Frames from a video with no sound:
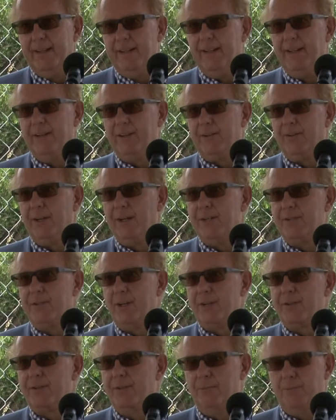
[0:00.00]
Here in Grand
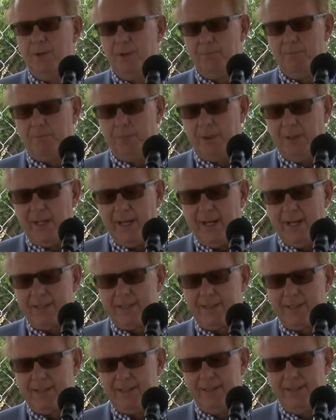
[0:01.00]
Junction, we're
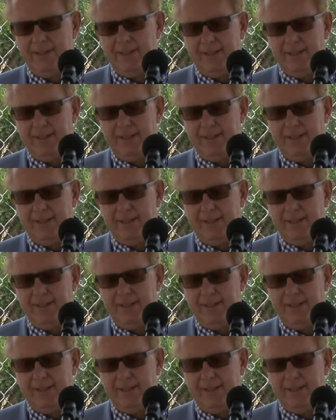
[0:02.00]
blessed